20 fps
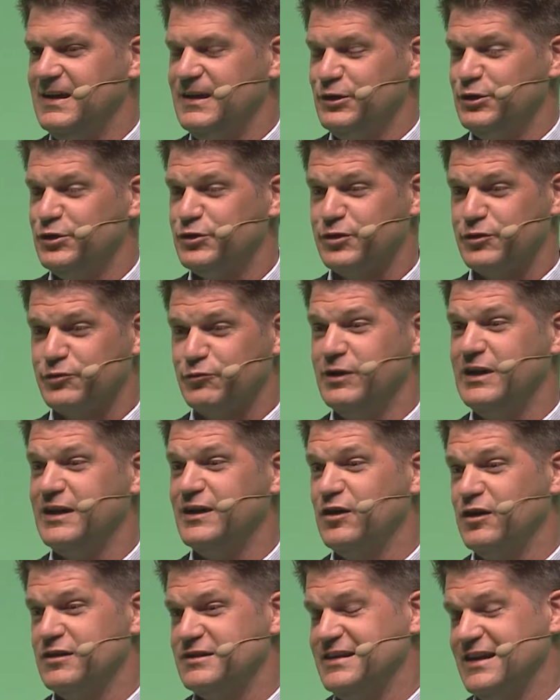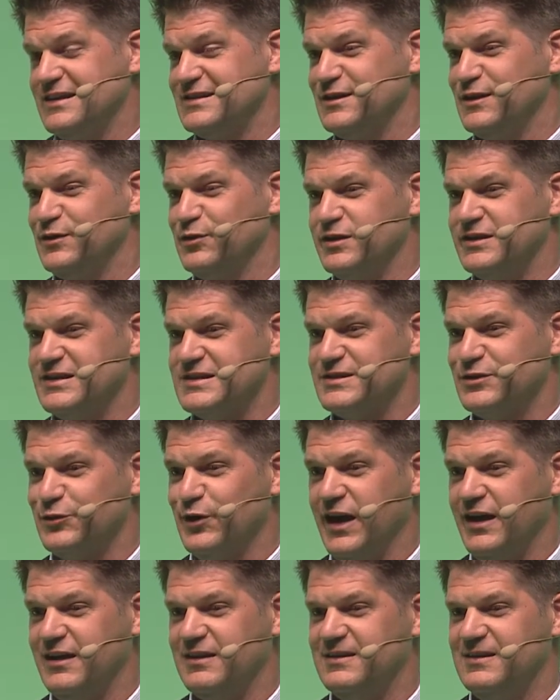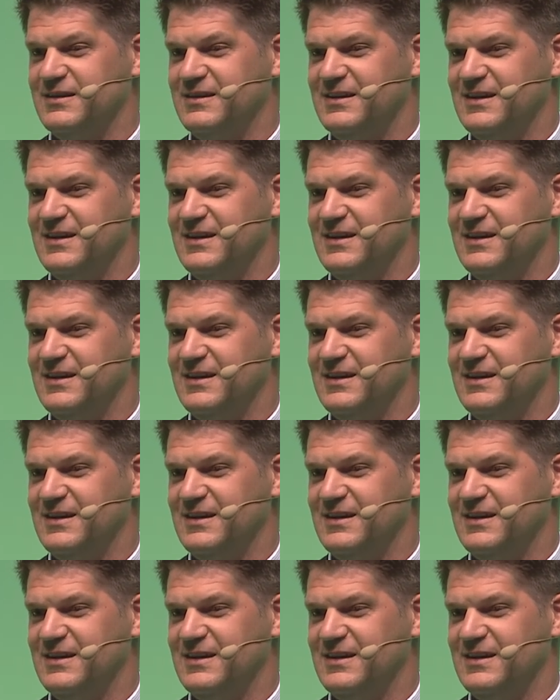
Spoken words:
you should really contact Securitas Direct.